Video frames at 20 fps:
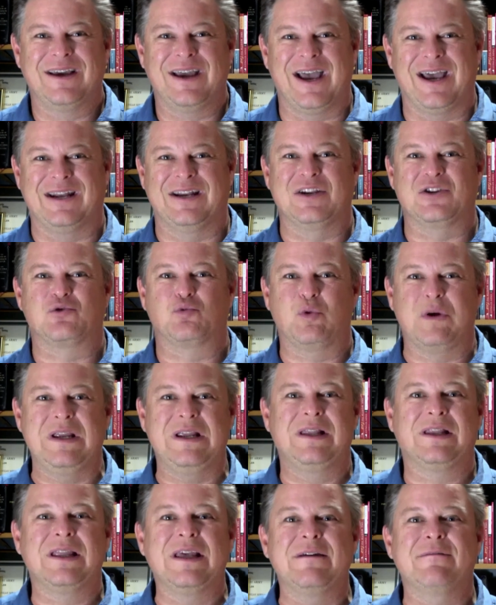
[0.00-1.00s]
And as
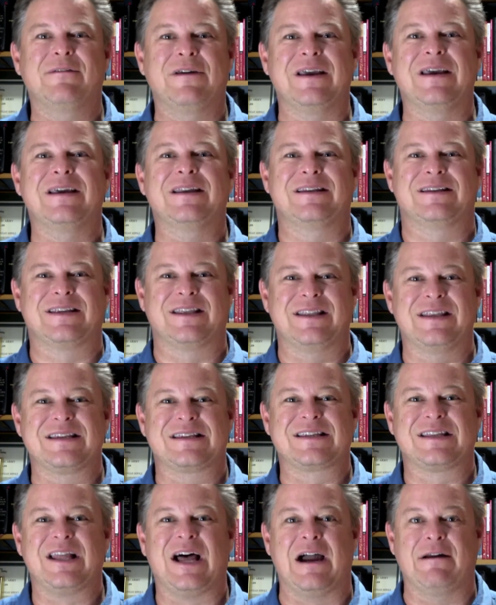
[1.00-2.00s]
we live into
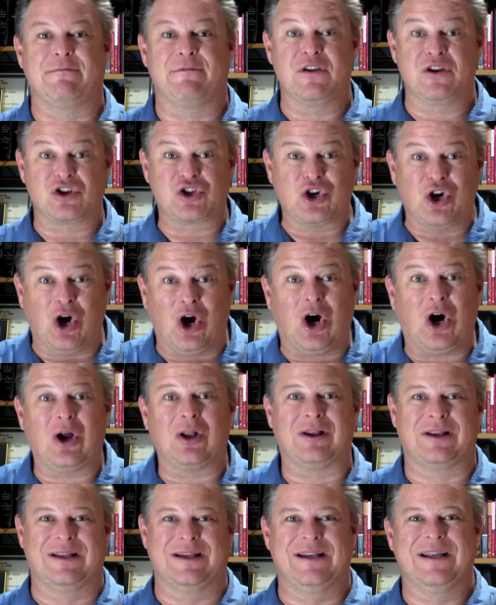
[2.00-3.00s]
this life, this
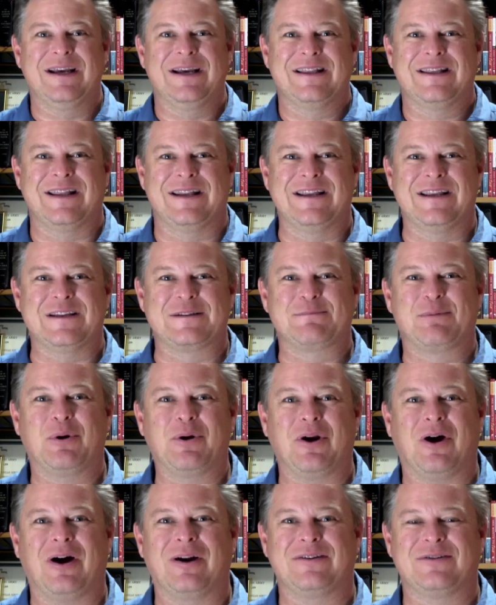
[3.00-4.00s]
calling that he has
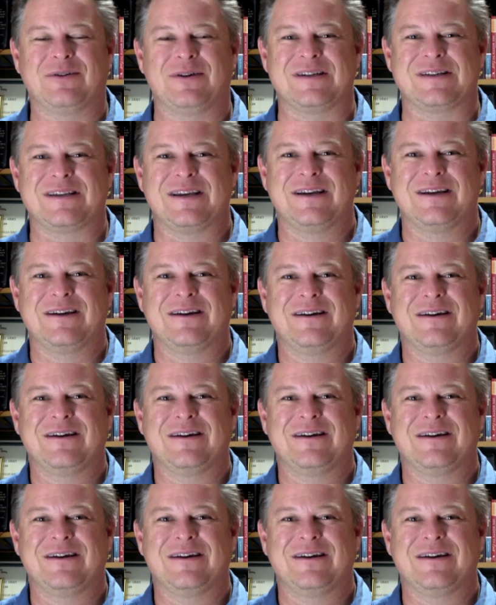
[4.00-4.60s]
put onto us,